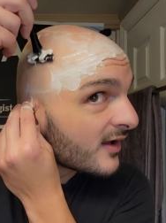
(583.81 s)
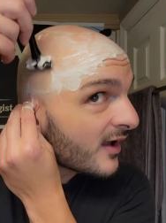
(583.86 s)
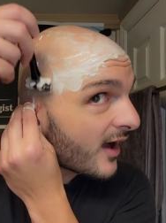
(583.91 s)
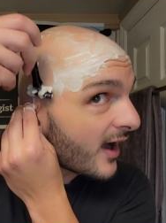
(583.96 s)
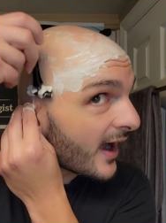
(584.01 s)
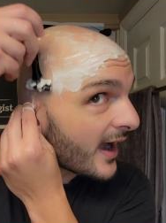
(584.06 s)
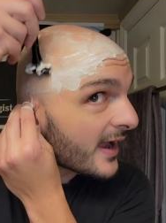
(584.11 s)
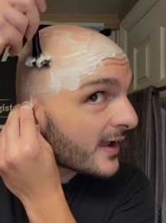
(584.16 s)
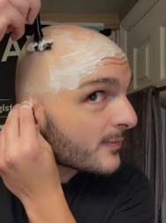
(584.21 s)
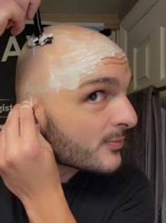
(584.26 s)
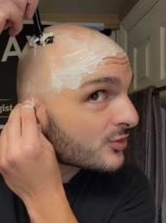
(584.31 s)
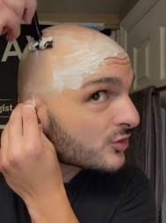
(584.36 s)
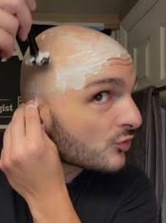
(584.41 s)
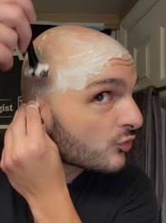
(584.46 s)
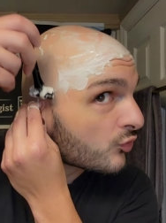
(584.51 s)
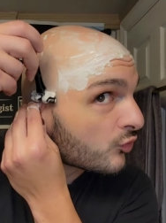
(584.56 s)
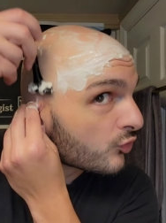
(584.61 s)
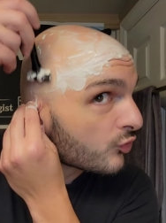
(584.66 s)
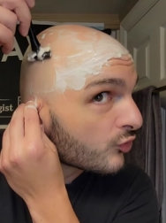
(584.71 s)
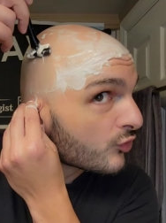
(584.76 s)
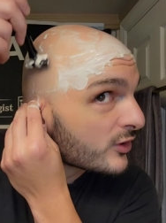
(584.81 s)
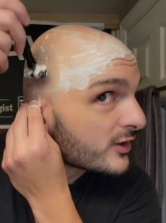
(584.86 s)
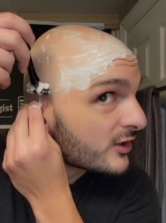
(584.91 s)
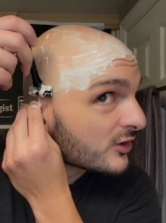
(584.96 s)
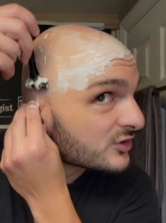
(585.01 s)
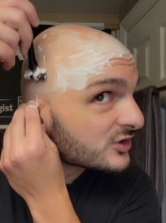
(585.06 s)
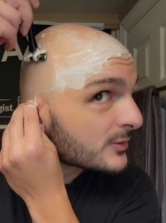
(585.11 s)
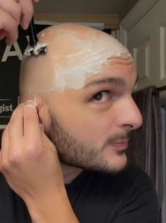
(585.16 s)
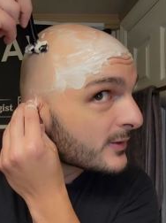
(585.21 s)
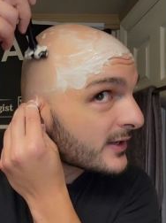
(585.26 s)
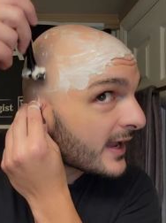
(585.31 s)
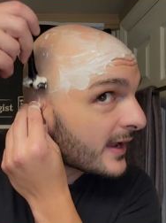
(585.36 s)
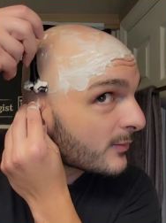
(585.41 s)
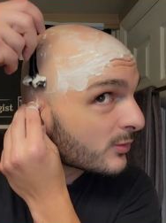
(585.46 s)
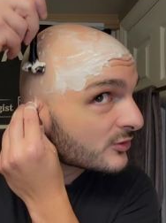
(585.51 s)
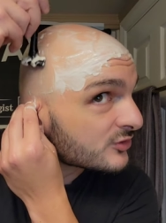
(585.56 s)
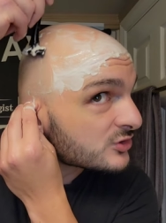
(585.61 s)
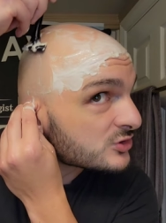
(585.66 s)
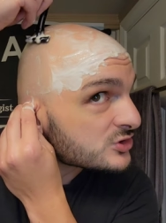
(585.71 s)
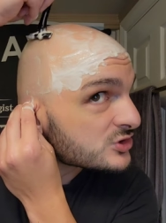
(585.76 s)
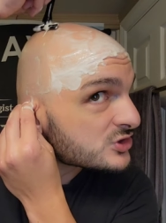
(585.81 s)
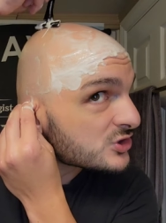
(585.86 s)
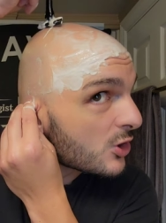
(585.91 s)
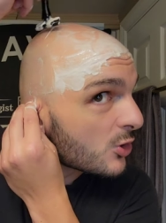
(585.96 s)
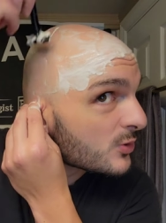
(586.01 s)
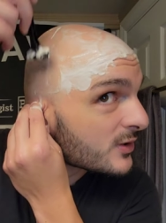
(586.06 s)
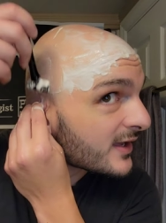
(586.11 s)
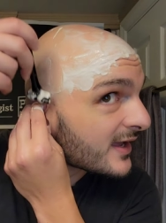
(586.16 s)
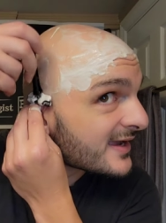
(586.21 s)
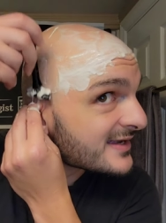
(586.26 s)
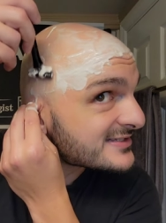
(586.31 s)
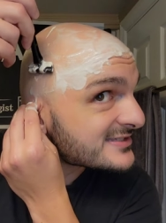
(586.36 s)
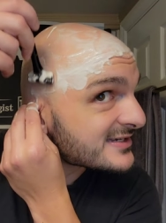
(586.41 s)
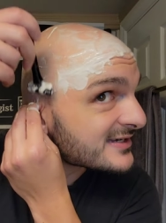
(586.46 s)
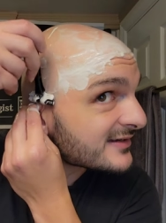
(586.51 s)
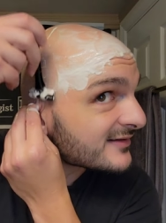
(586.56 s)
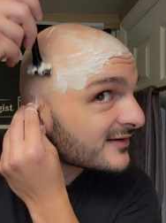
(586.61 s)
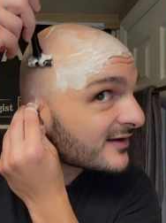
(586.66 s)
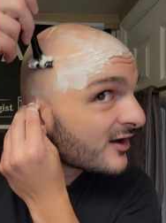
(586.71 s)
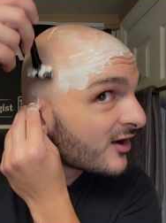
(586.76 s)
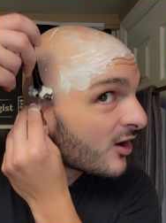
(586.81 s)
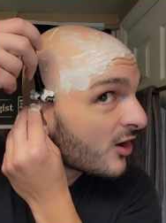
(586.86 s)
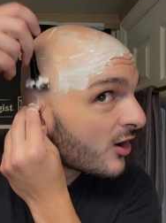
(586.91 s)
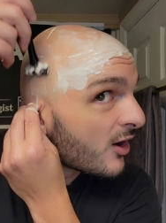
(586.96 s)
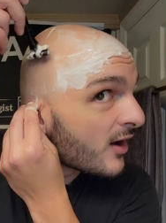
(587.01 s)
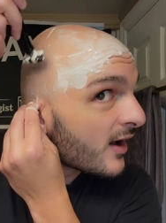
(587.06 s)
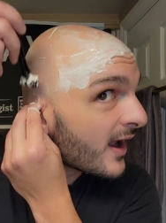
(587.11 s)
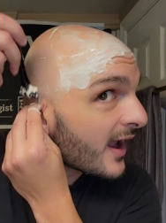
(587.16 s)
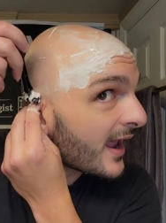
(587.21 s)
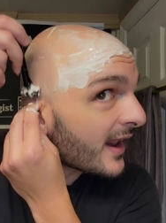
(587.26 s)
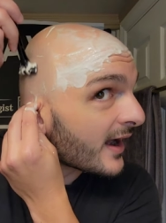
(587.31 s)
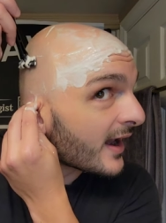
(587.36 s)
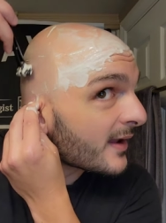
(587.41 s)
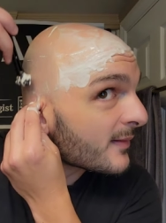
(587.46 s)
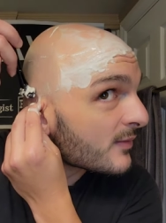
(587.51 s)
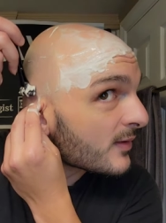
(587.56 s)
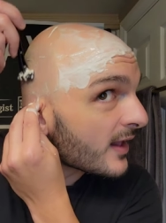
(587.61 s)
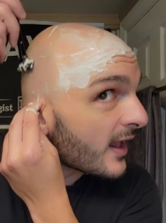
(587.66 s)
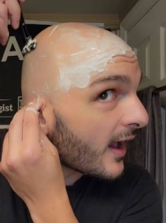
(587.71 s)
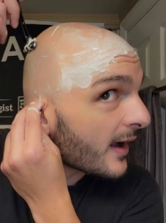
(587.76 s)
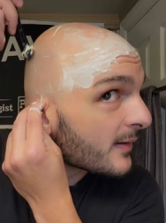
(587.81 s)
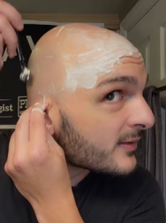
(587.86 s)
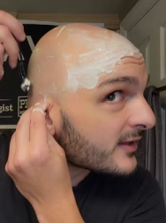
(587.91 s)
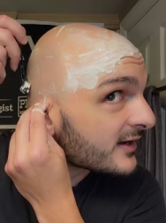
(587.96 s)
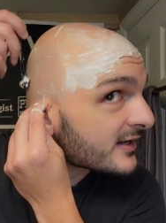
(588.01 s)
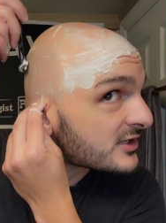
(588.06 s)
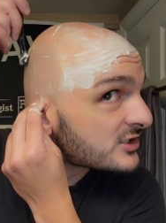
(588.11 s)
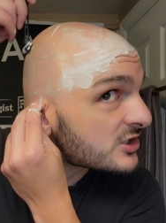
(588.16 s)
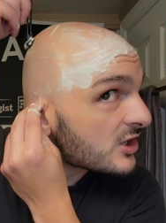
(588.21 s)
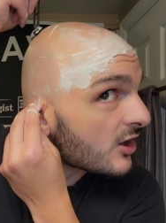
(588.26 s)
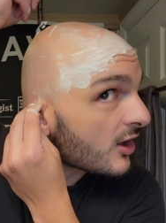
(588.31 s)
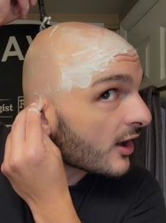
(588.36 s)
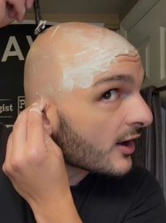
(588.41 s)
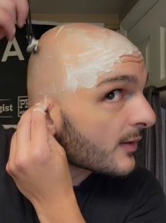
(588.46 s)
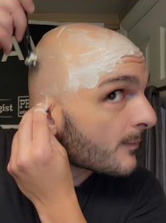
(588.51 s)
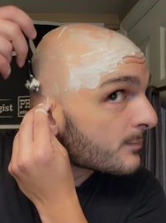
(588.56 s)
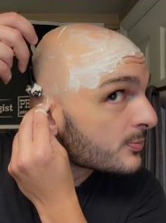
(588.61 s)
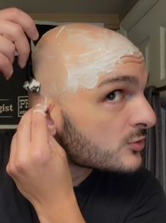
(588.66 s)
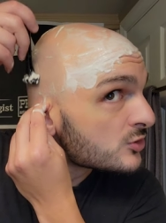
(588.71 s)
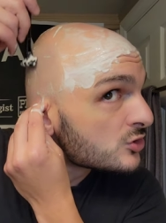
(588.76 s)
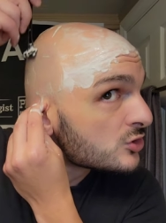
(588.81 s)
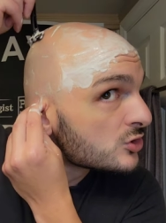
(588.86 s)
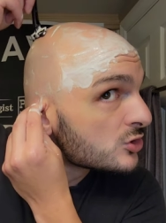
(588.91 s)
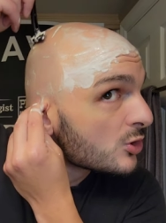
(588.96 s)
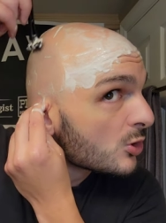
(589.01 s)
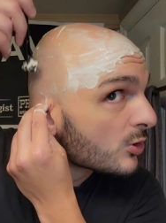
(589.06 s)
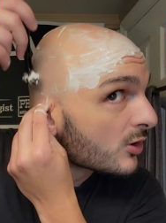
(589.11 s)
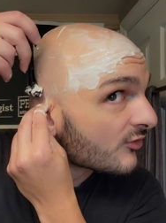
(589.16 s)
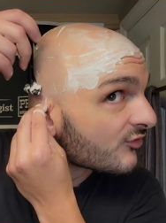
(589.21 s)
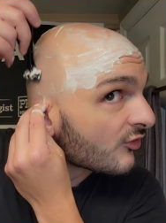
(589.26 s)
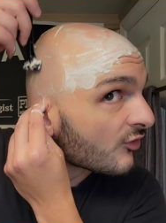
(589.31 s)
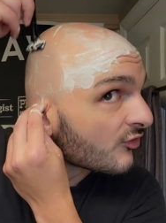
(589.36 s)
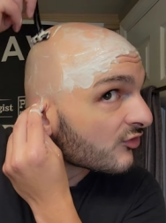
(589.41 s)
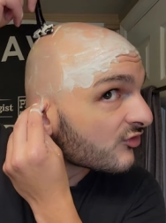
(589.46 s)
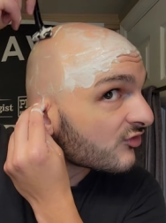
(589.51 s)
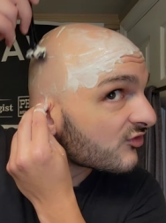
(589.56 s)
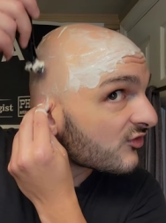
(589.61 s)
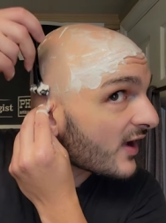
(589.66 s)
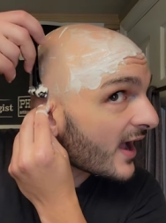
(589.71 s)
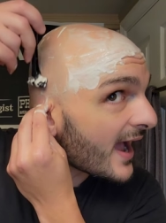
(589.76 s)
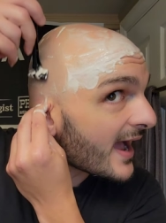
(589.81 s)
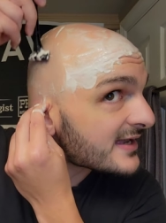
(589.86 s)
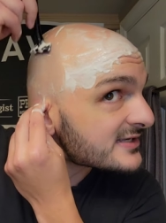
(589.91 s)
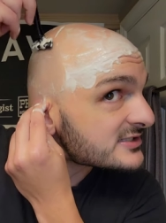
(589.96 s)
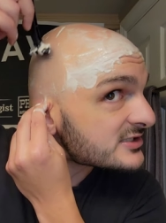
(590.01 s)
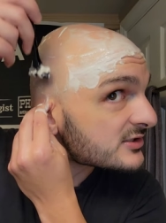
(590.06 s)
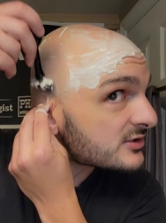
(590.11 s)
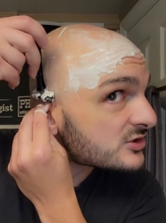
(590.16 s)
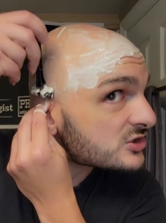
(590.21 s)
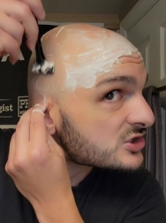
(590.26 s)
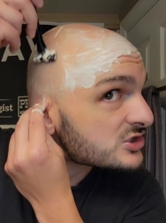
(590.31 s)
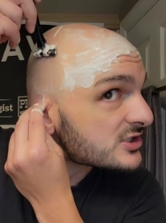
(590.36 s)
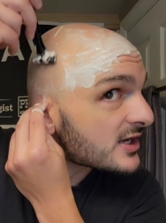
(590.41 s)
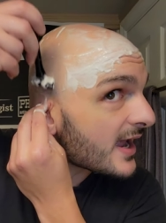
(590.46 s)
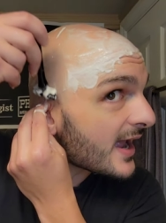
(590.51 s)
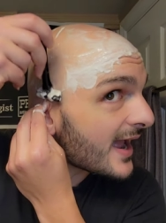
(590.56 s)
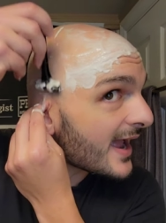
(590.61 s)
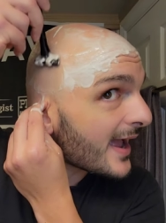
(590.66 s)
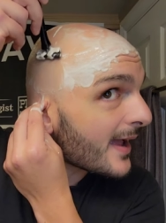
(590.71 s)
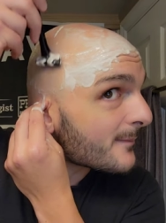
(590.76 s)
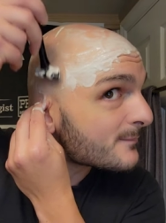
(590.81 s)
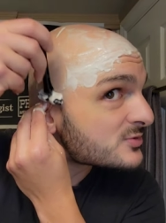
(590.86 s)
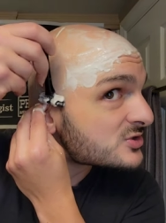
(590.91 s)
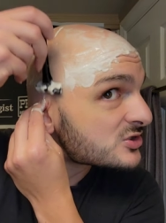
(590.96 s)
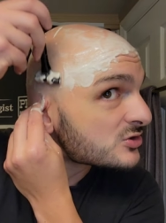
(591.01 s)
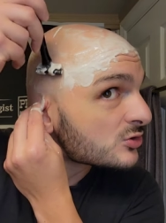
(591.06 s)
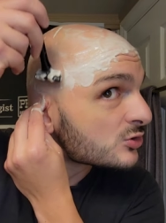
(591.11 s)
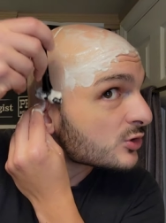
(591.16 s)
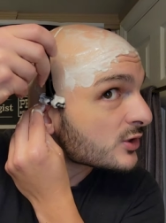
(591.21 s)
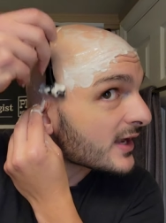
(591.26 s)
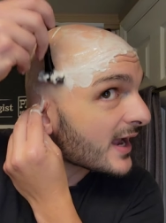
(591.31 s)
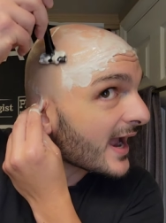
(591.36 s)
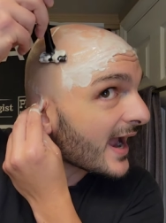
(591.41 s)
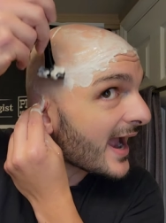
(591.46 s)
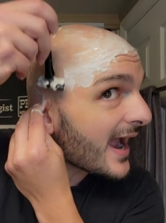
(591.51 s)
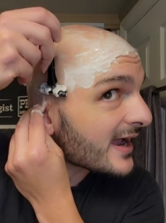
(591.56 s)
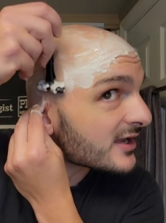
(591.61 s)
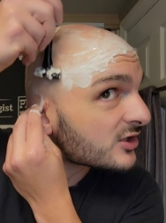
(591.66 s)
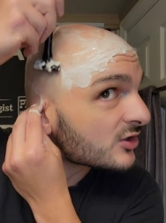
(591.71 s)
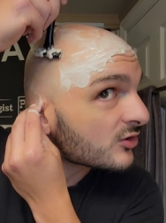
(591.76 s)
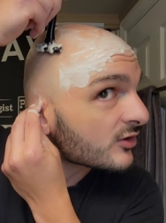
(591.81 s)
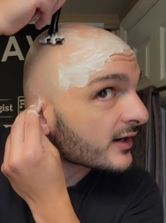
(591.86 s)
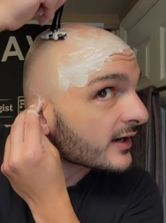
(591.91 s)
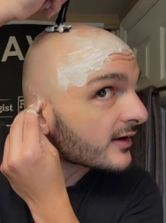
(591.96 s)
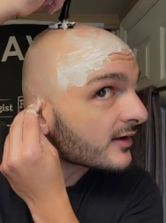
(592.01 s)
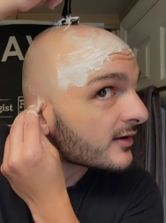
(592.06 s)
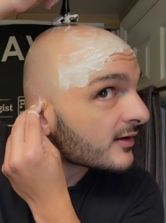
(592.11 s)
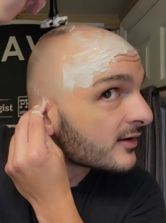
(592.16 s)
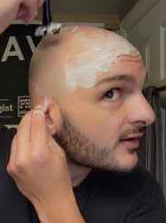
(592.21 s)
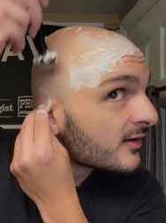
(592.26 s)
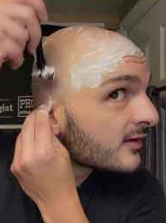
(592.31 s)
I am thrilled to be able to showcase it and I'm, I'm getting a beautiful, fast, just absolutely accurate.